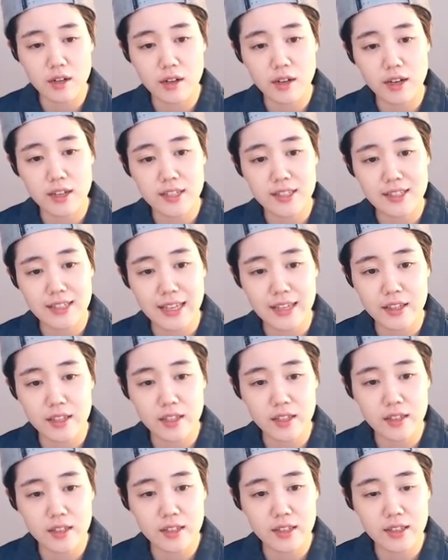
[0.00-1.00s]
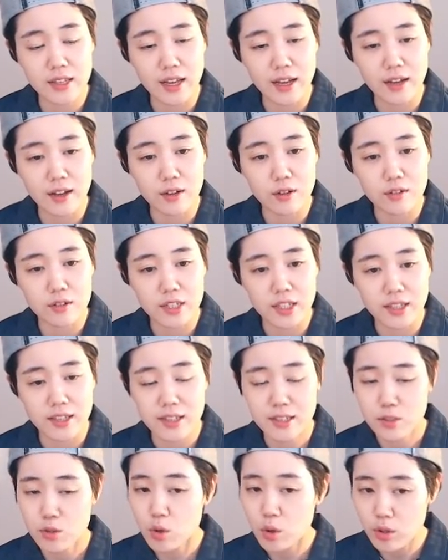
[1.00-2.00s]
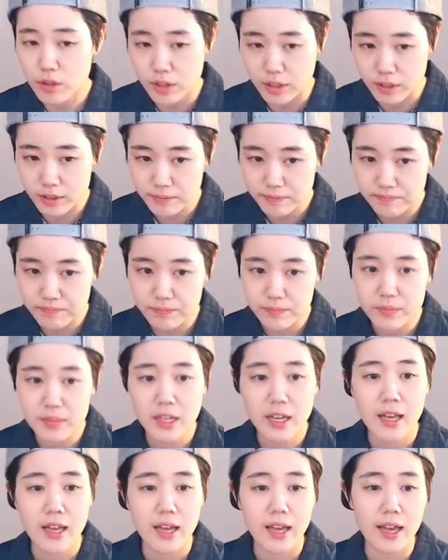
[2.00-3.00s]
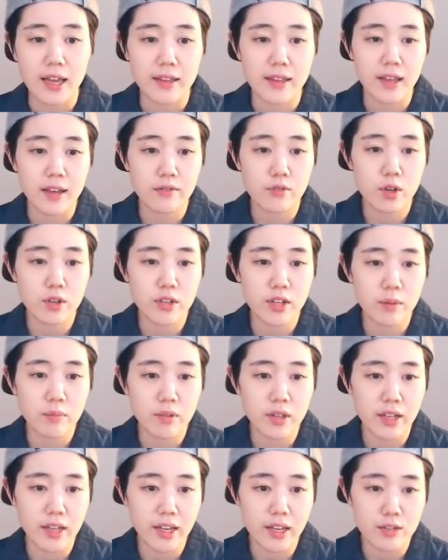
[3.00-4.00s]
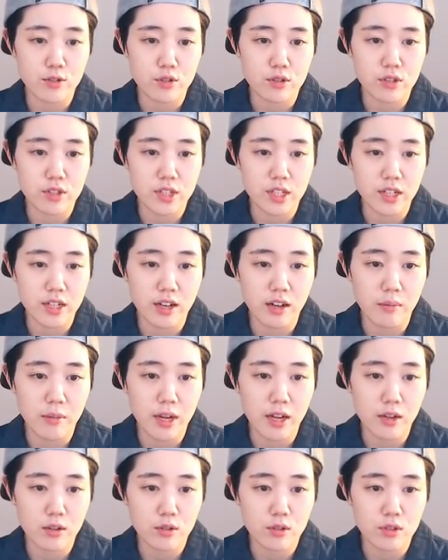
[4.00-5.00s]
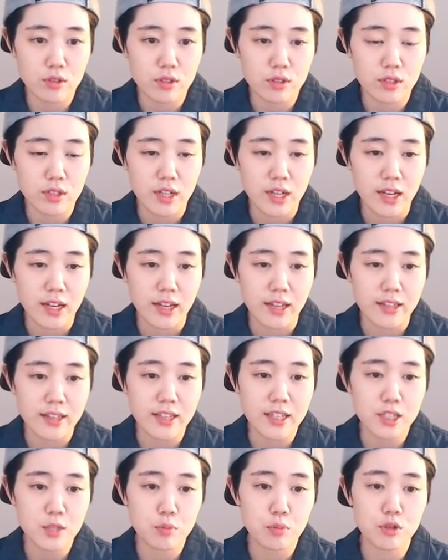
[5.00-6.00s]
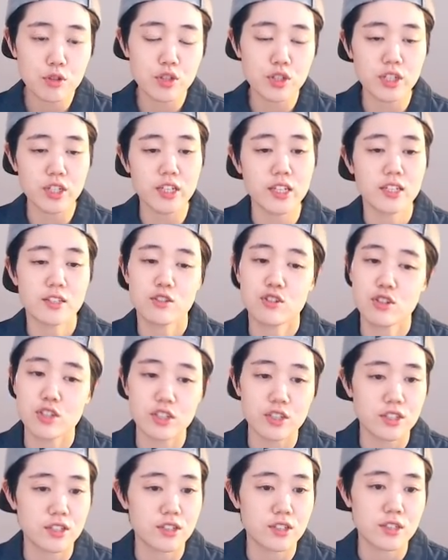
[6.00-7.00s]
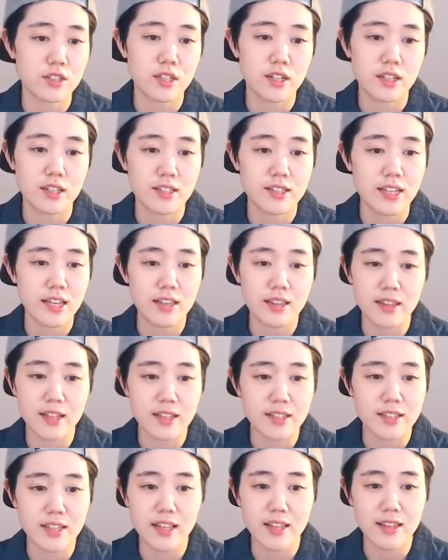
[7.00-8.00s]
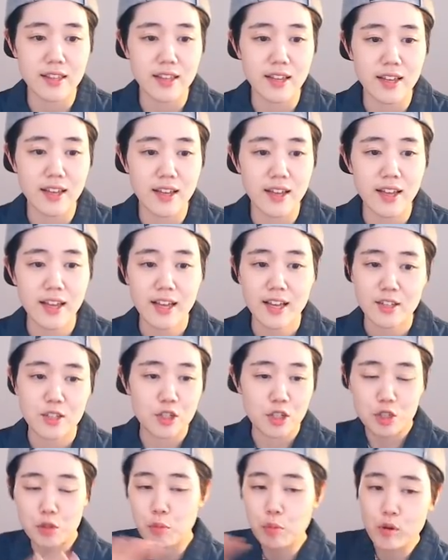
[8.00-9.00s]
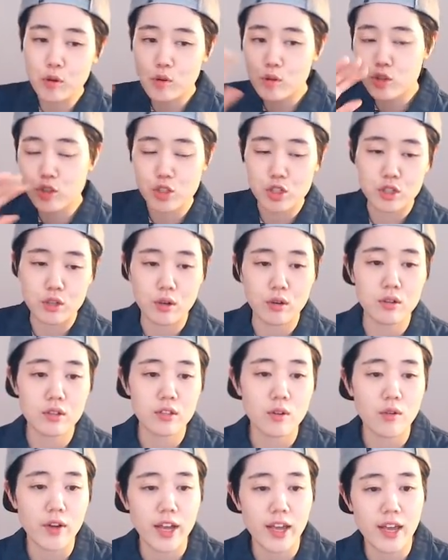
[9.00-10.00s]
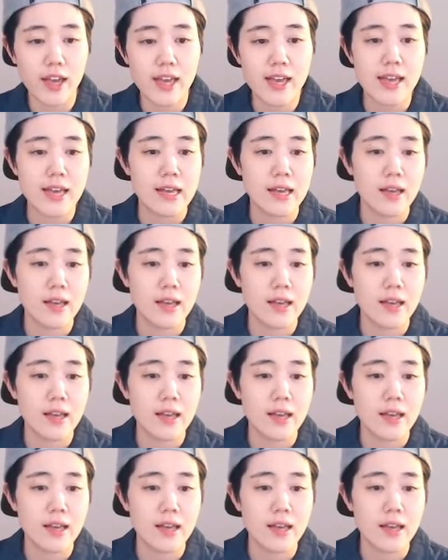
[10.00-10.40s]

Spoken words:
settle down in this corner, and after that black has to still come out, and this pushing is just sente, just push all the way,